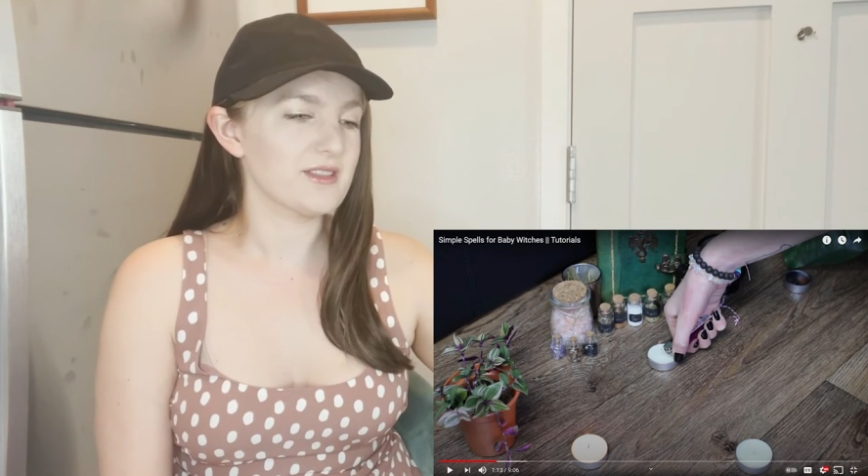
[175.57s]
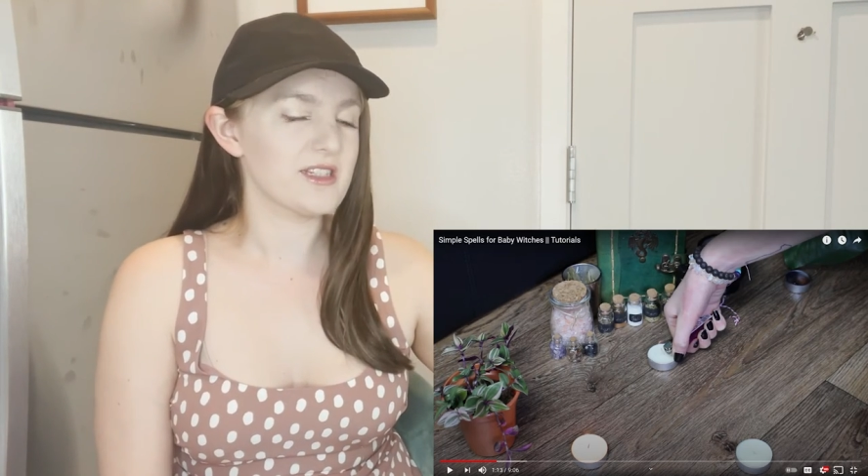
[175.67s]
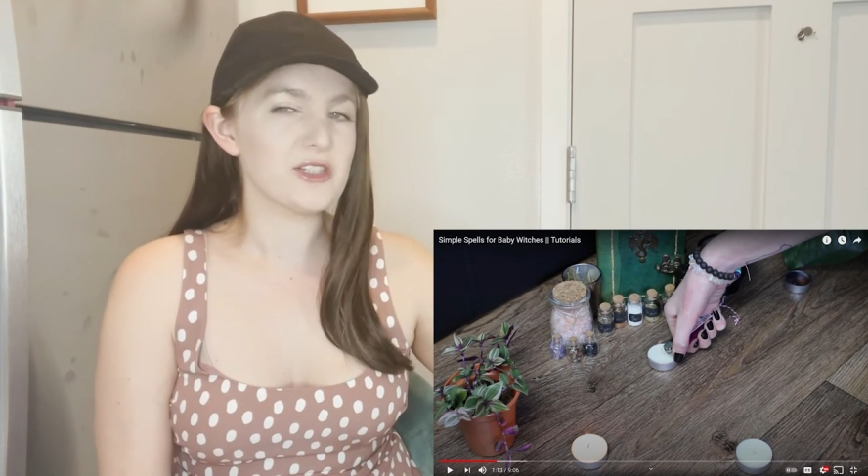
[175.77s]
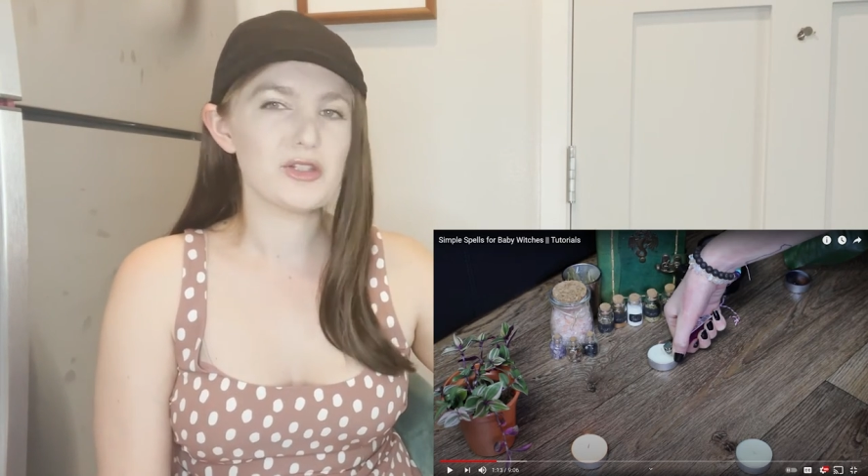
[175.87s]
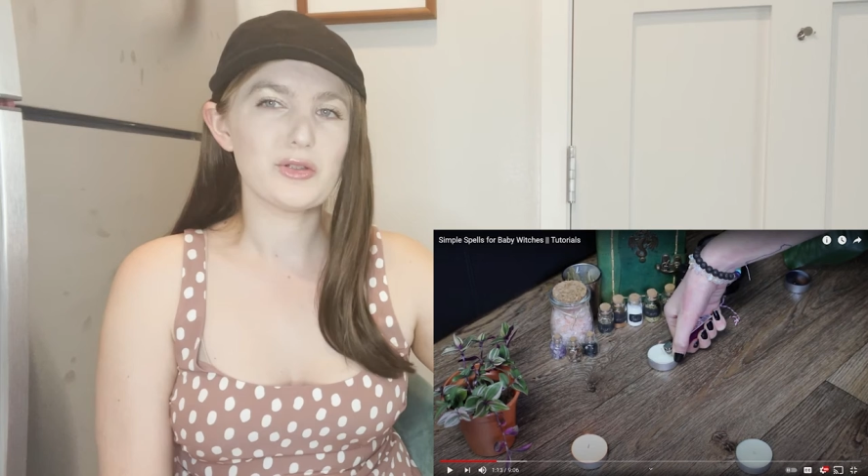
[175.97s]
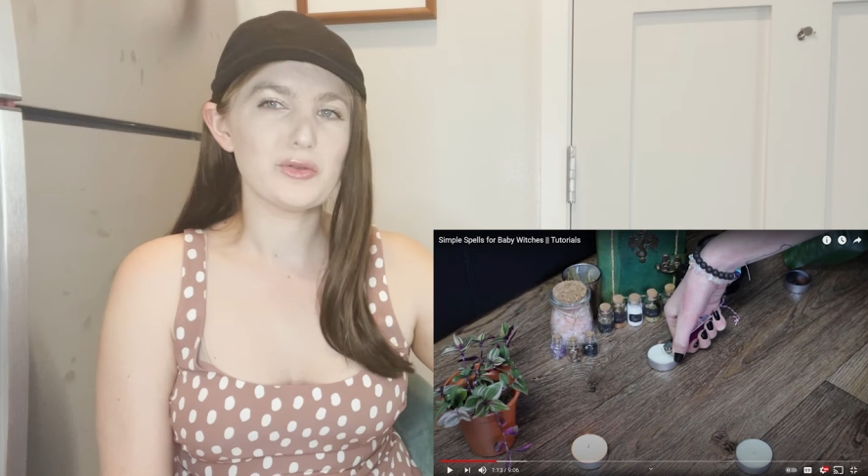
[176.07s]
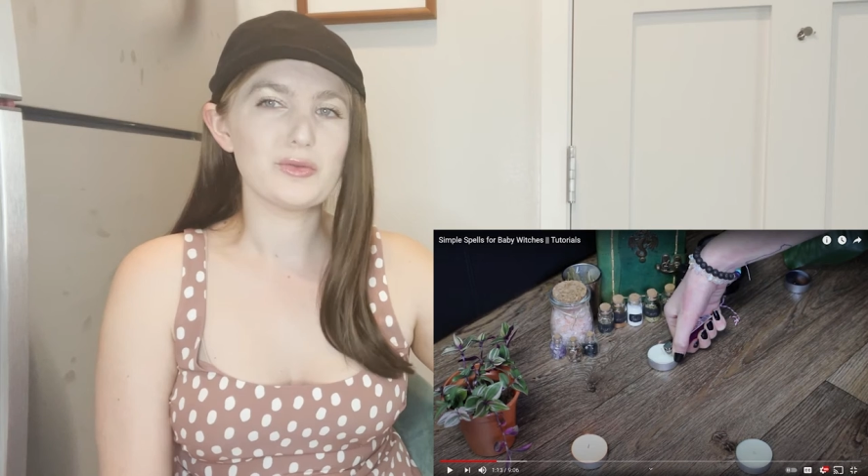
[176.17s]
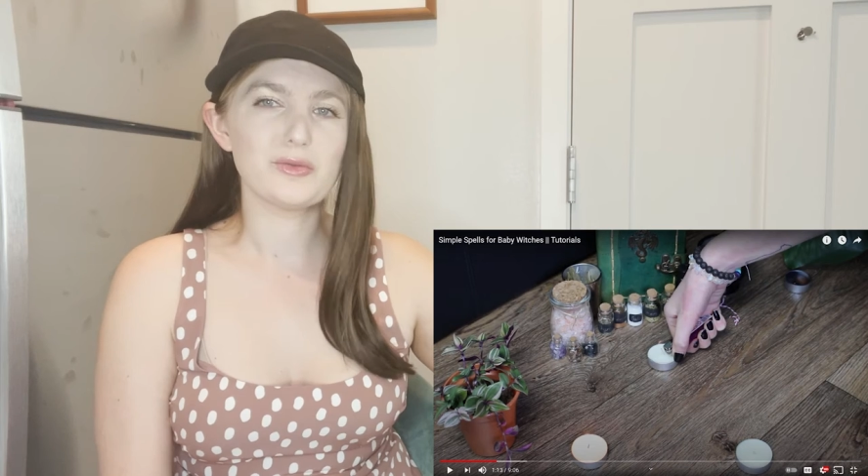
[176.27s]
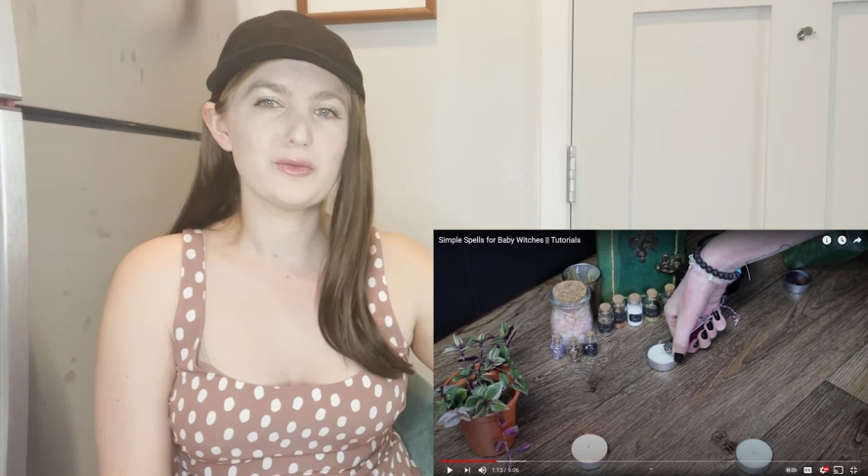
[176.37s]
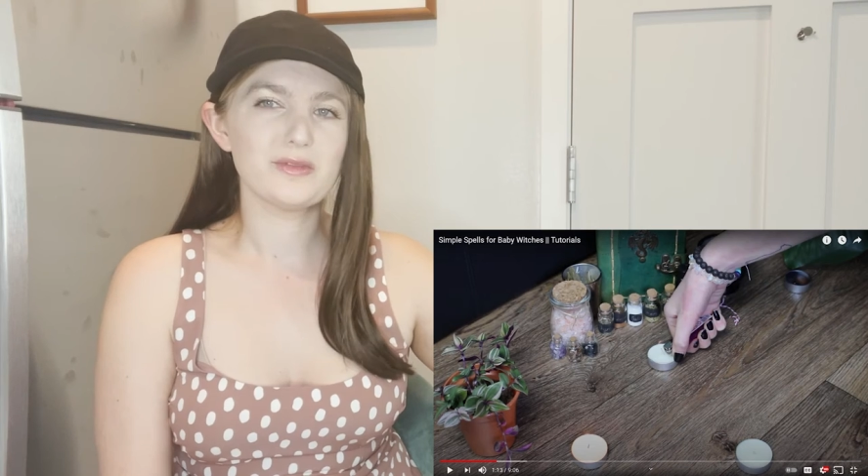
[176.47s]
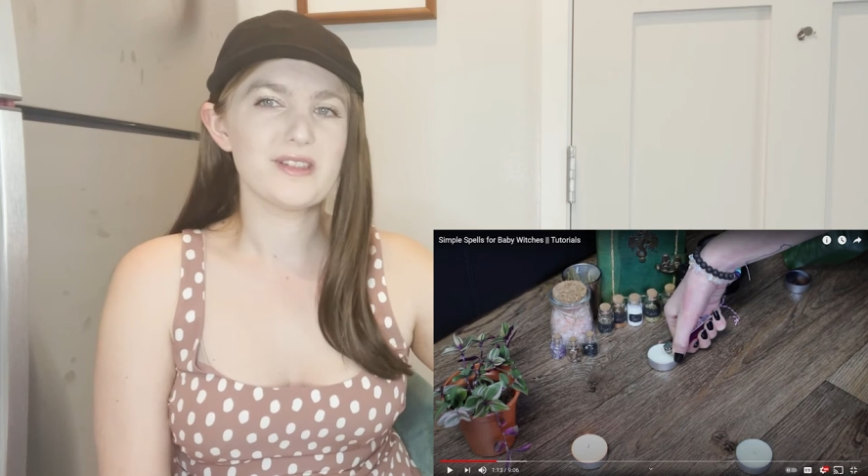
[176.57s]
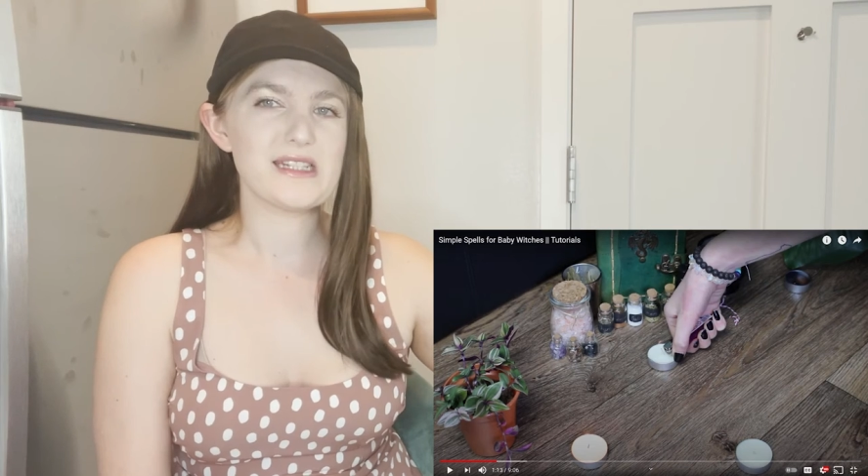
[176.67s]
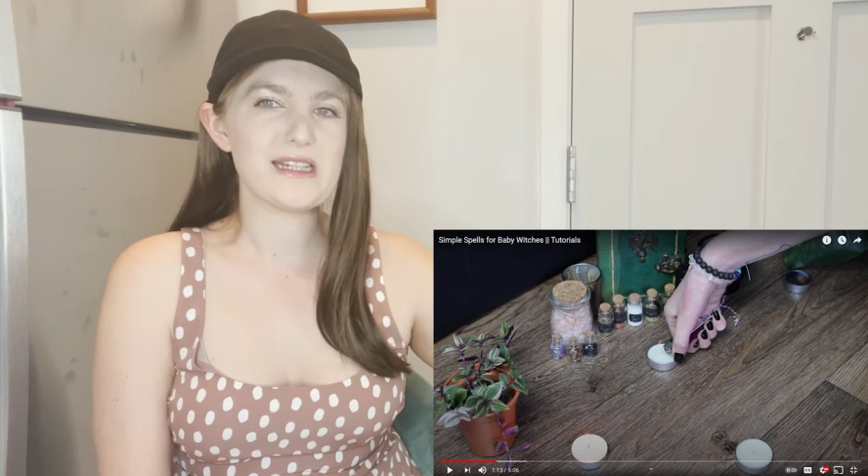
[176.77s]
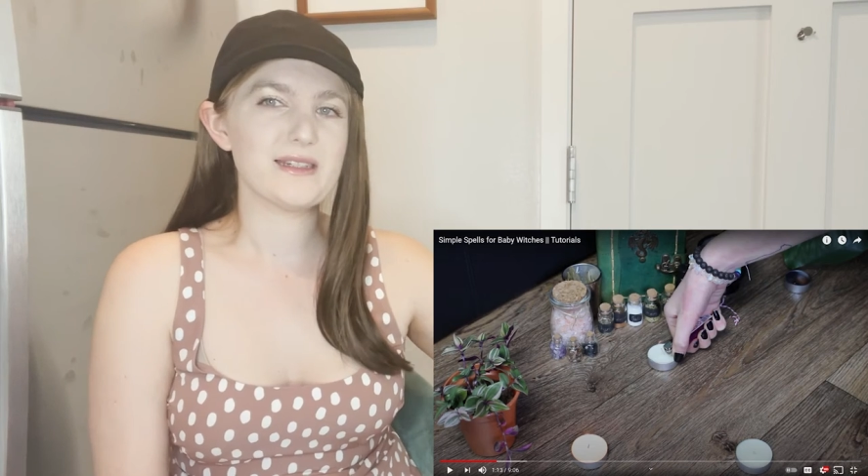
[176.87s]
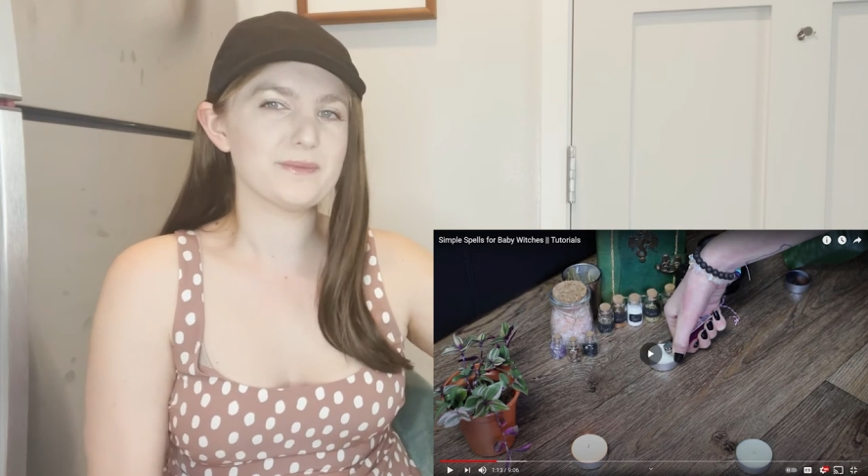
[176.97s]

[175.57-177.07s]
to 2D.